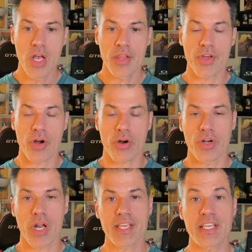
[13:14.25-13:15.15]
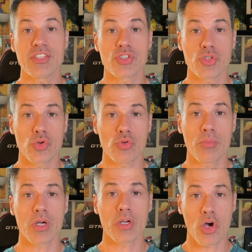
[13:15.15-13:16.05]
they're Nike
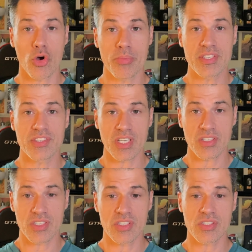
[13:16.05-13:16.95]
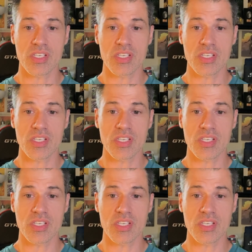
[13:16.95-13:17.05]
Zoom Kobe 6s.